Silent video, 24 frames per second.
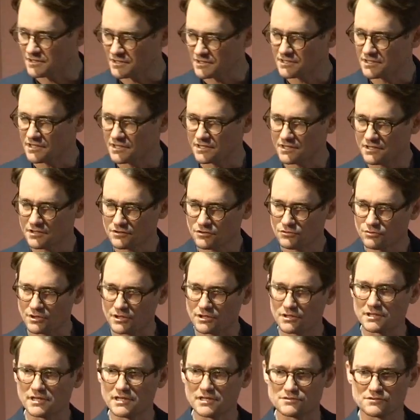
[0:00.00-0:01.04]
to kick in
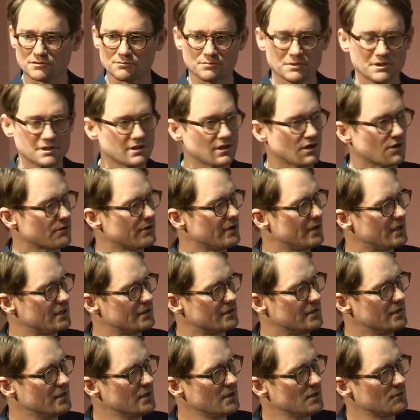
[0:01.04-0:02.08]
quickly as a
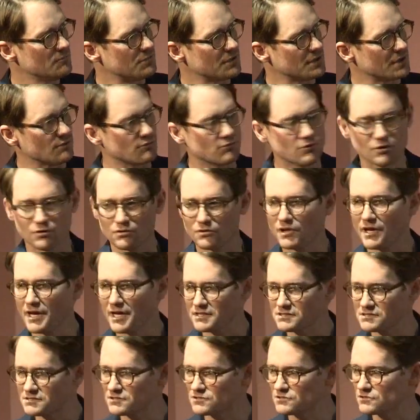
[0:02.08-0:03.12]
PRN, but it won't
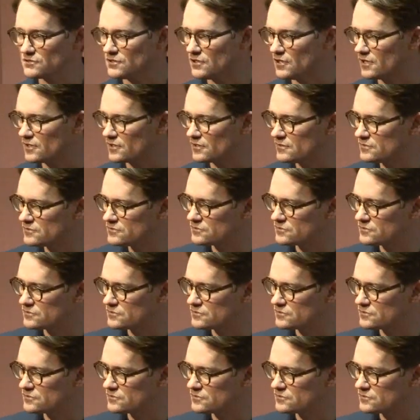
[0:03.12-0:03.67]
last as long.